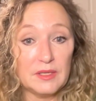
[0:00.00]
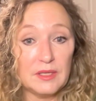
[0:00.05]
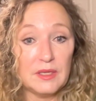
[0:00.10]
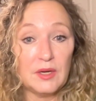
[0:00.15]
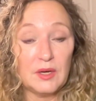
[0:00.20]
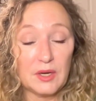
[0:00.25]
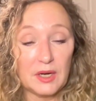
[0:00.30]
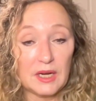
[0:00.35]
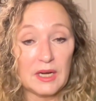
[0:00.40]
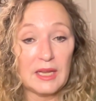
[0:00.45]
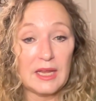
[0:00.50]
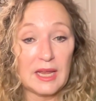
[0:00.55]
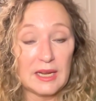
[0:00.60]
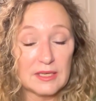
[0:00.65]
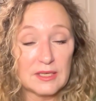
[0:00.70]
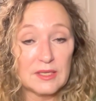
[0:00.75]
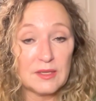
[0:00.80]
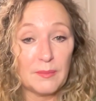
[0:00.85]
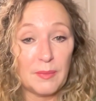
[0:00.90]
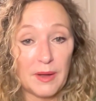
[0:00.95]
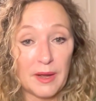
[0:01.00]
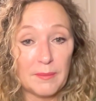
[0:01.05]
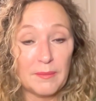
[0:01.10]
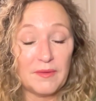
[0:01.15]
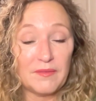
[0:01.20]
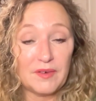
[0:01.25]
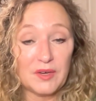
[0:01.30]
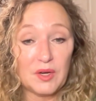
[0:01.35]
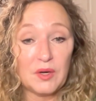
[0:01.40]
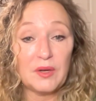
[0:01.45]
you're going to get to the bottom
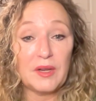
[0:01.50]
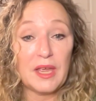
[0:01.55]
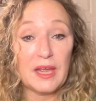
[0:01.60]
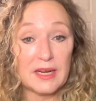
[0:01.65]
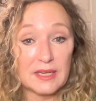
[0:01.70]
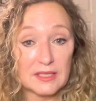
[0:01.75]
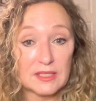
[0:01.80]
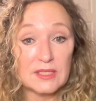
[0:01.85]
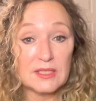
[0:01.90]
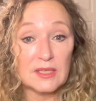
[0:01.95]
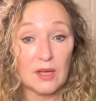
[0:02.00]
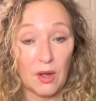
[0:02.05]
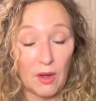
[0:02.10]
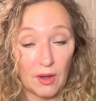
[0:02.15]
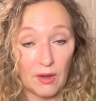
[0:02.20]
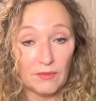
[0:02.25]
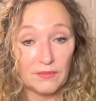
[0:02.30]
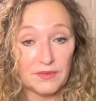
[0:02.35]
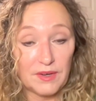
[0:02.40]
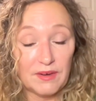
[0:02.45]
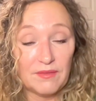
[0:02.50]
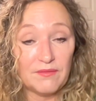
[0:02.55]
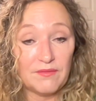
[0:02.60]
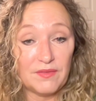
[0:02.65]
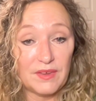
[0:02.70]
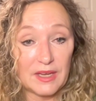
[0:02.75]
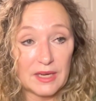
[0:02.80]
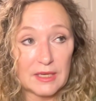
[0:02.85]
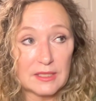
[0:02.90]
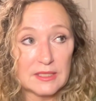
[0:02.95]
of it and you'll get it solved and
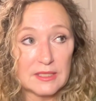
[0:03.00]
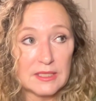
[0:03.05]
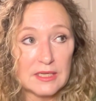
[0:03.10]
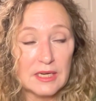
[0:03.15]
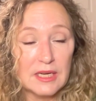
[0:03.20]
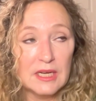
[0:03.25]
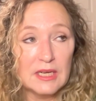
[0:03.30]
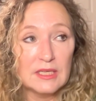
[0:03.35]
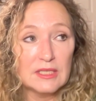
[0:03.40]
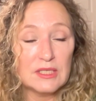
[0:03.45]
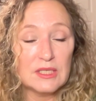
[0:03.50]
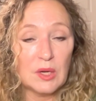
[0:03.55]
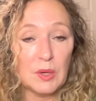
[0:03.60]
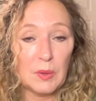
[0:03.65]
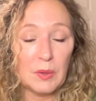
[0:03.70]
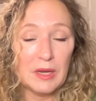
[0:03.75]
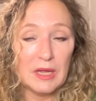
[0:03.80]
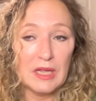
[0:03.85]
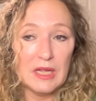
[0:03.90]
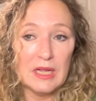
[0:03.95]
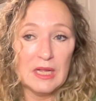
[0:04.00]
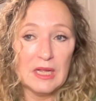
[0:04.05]
fixed. So